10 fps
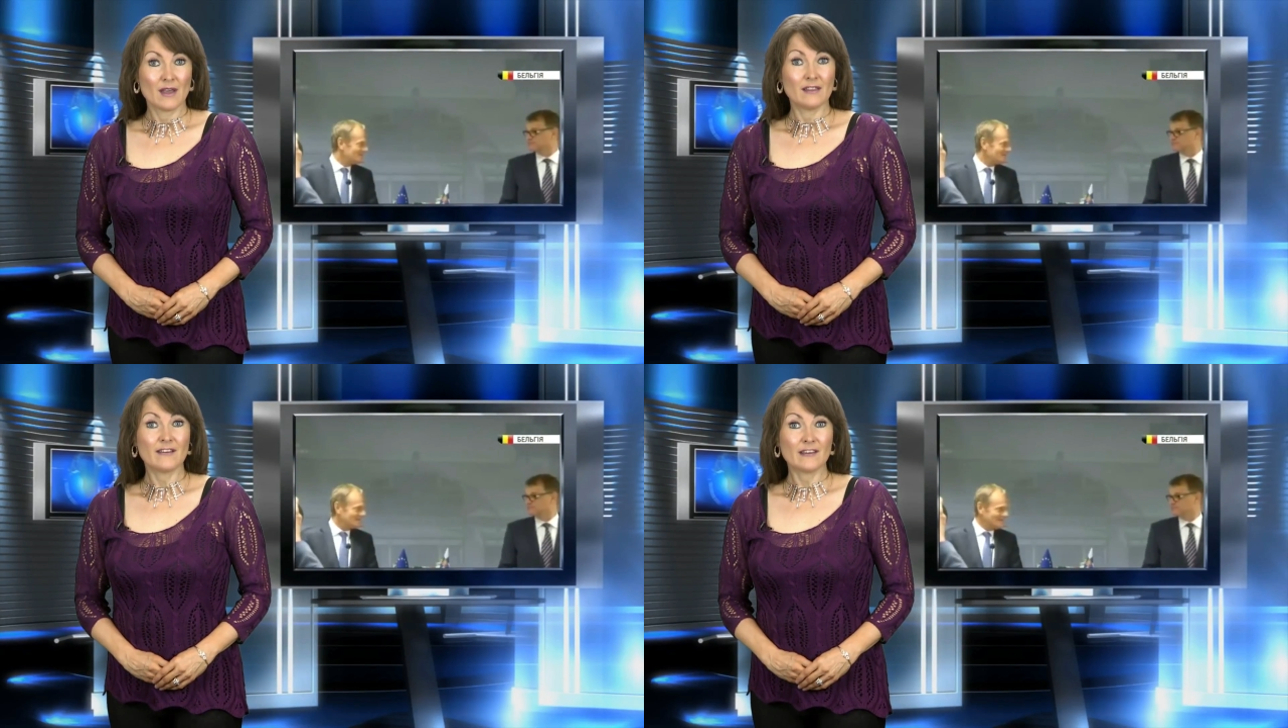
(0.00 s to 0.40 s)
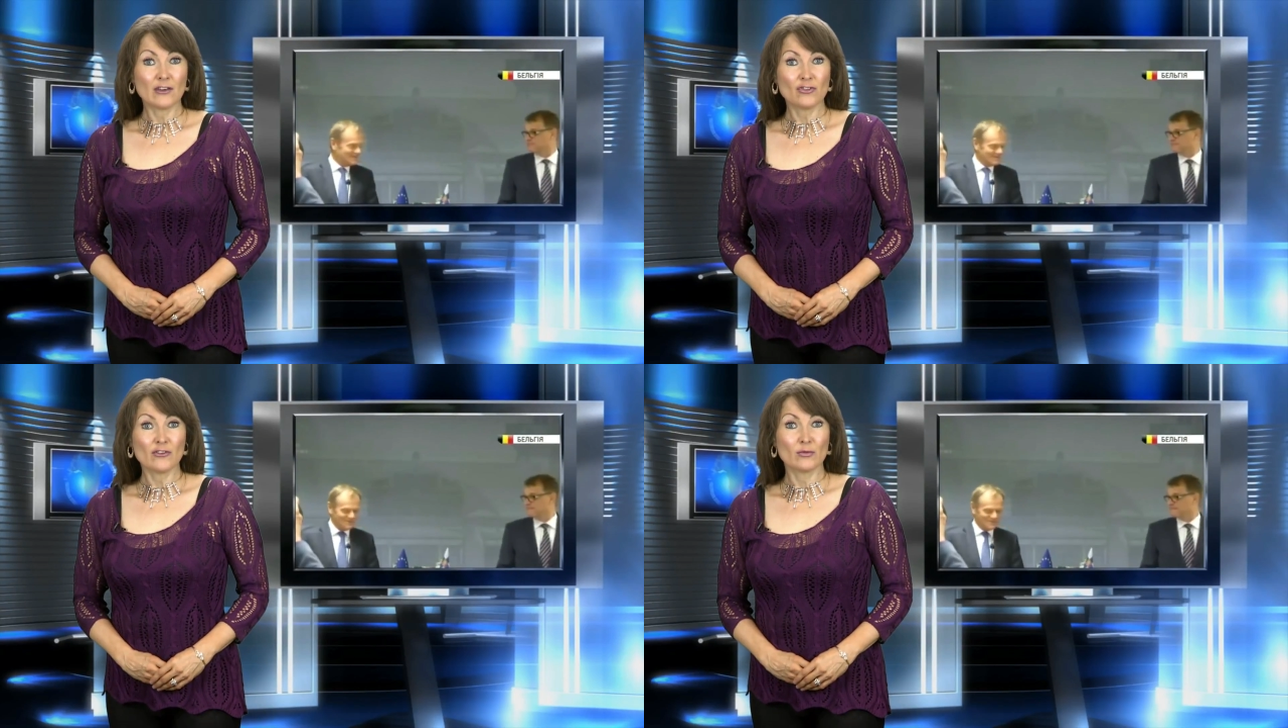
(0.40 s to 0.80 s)
These
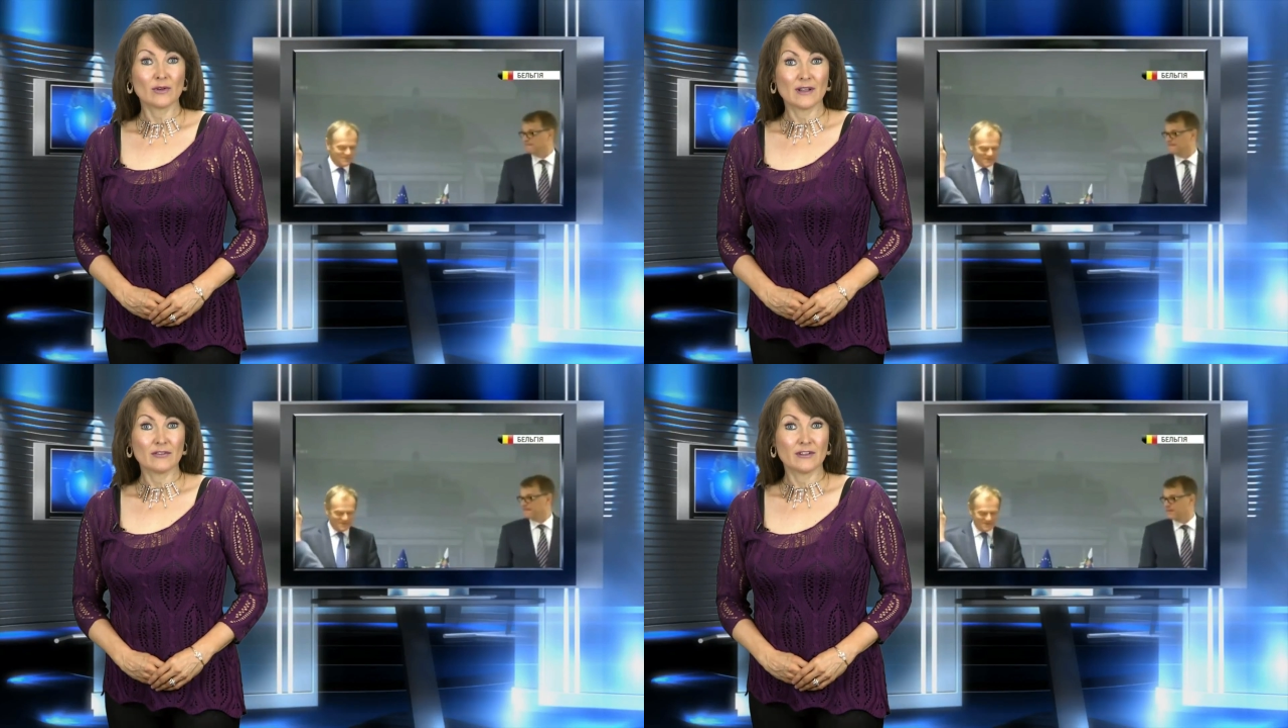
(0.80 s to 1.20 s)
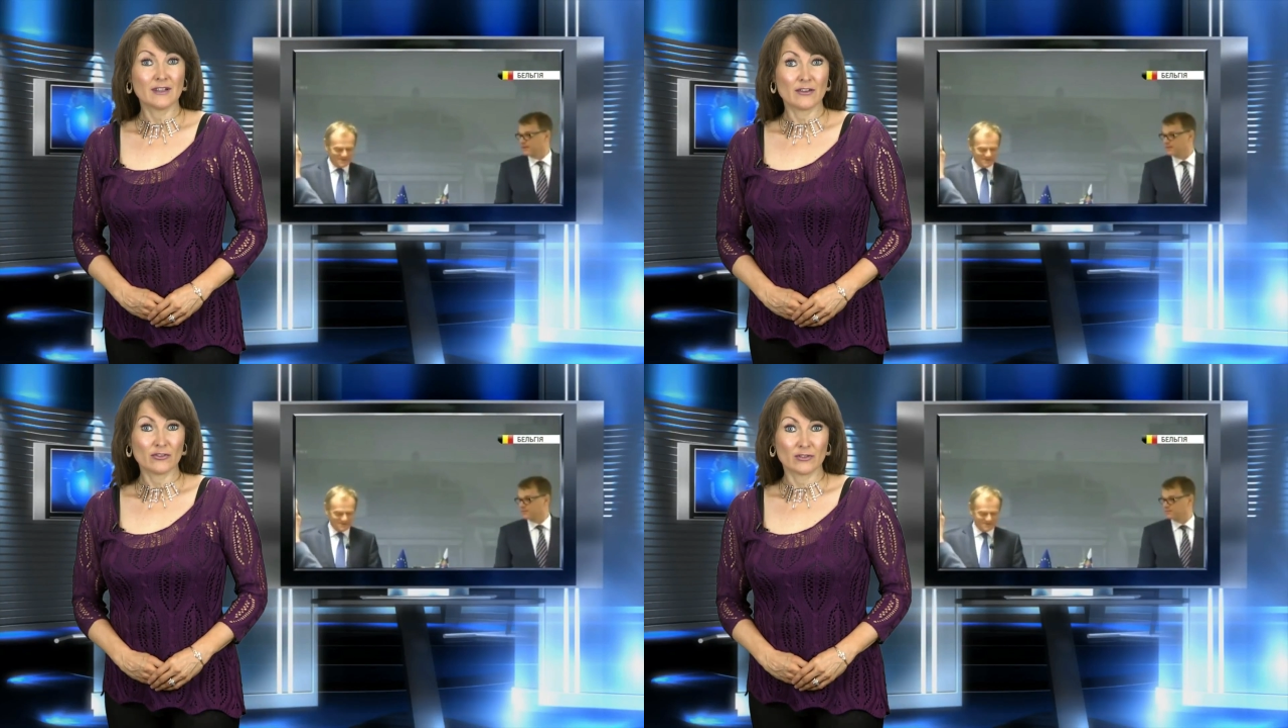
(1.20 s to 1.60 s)
sanctions were leveled
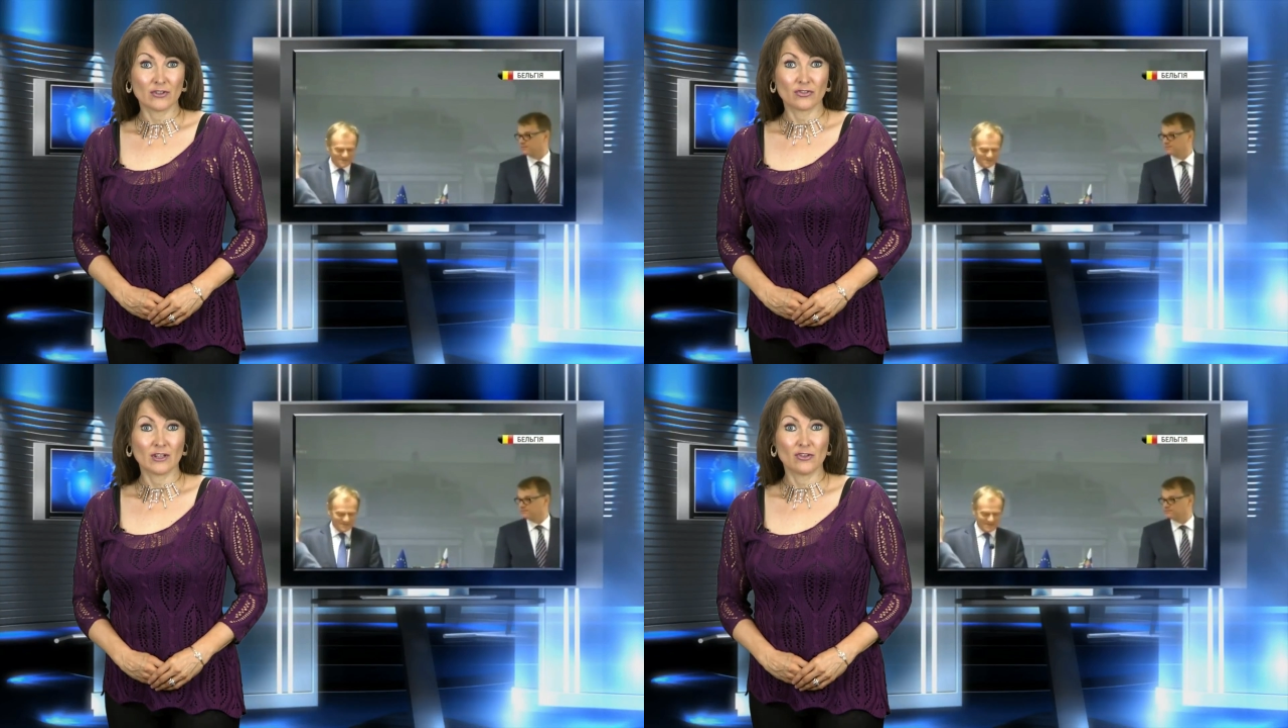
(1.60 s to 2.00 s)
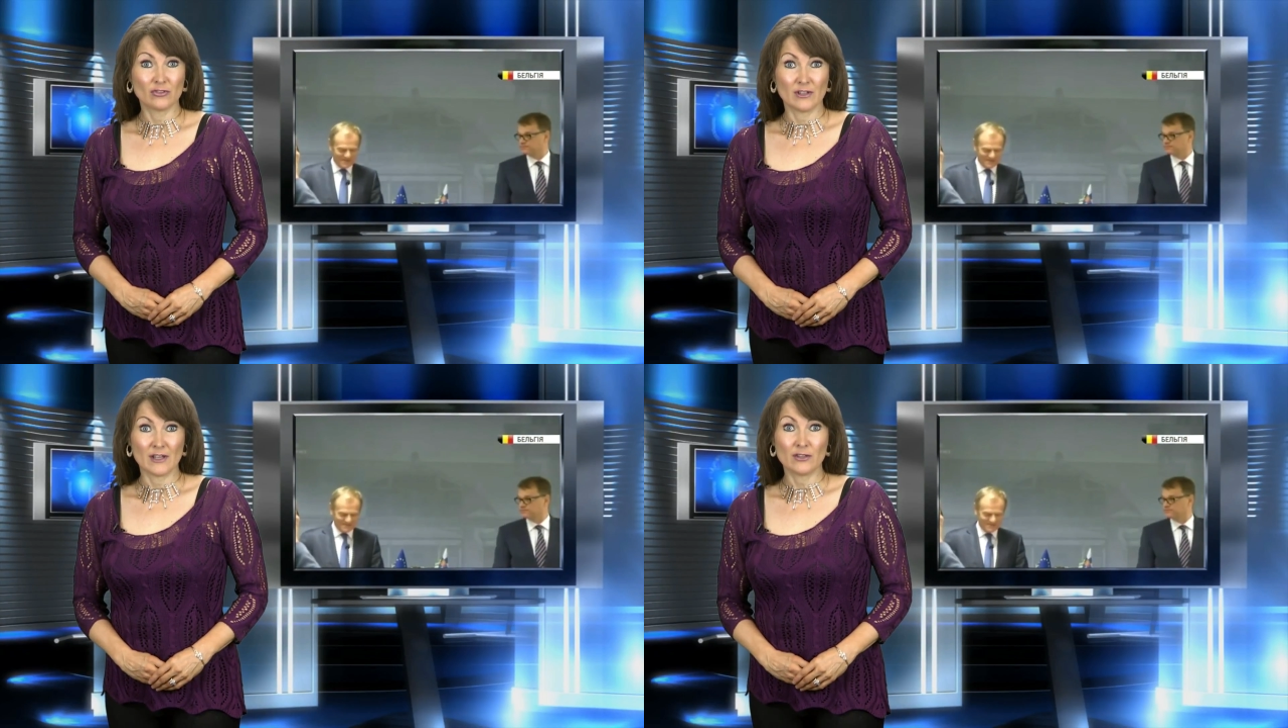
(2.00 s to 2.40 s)
against Russia in
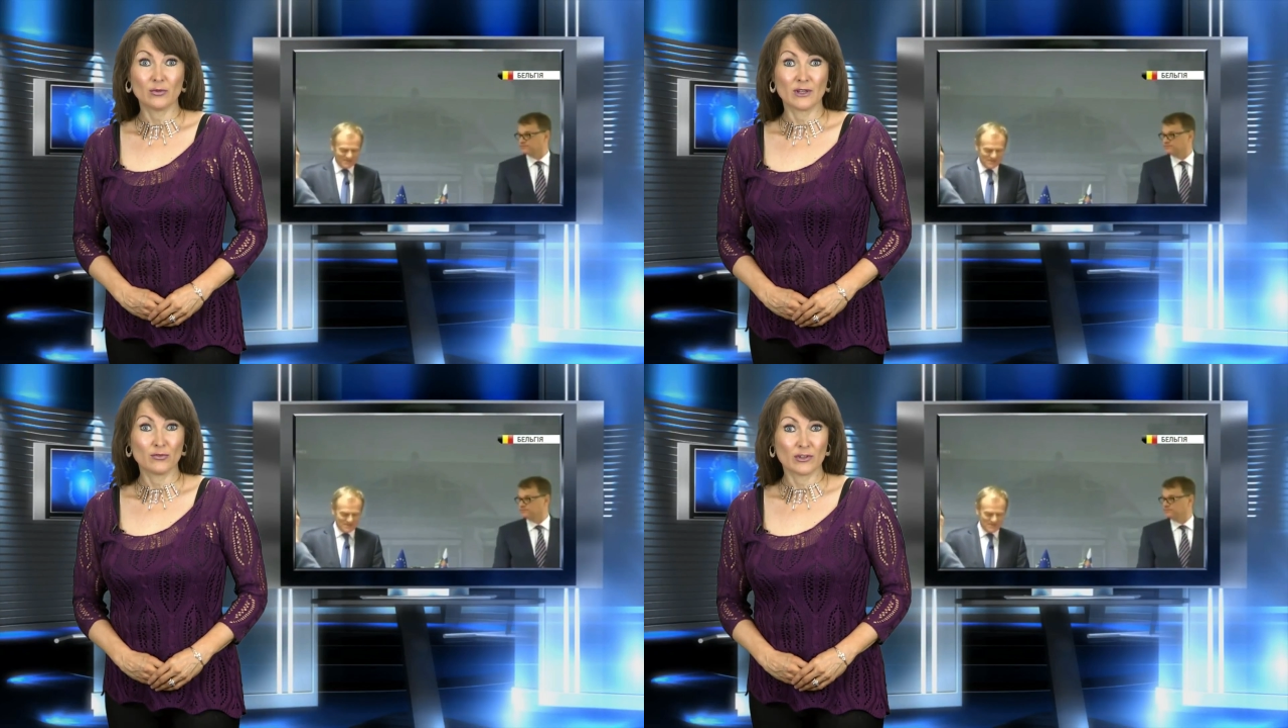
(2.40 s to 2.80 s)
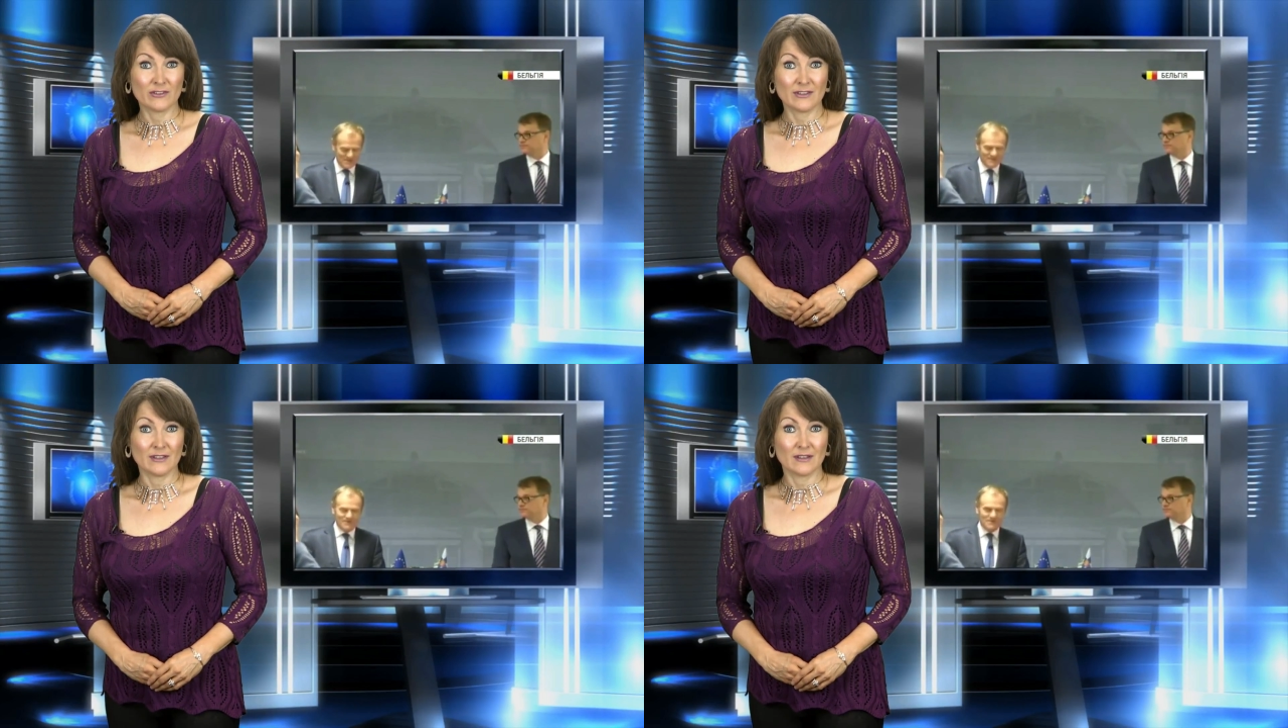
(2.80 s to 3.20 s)
July
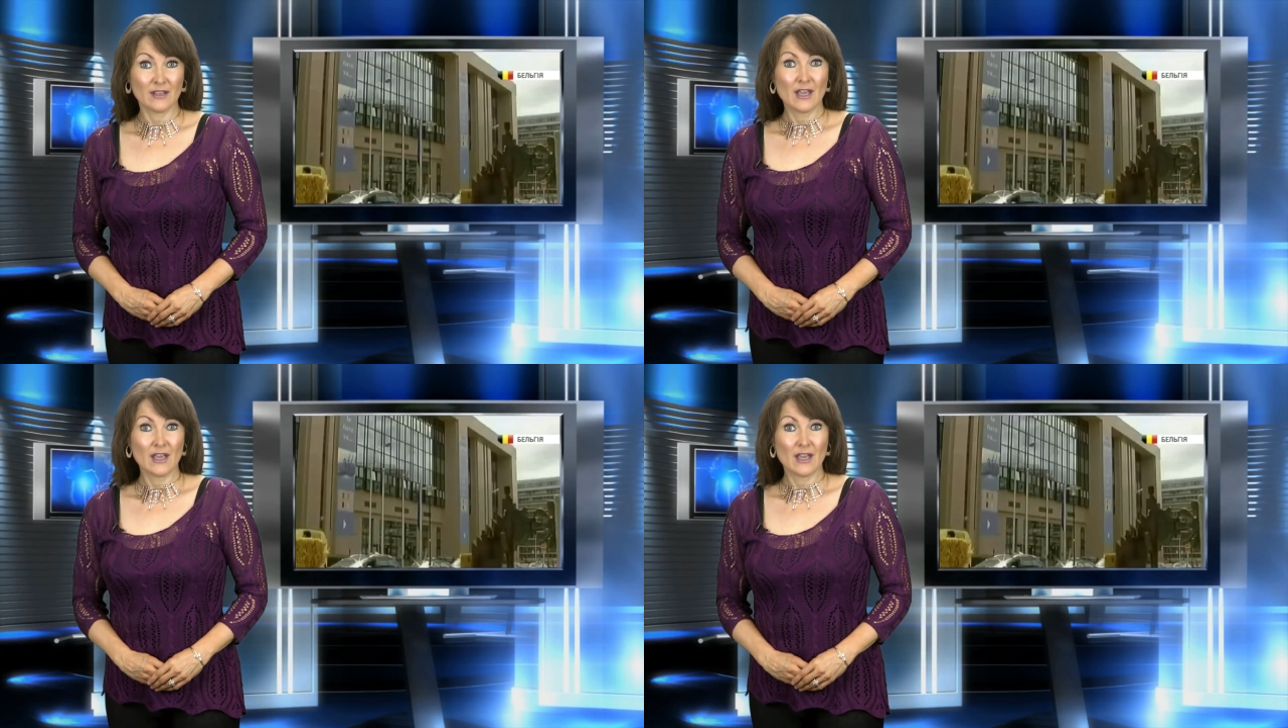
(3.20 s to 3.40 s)
2014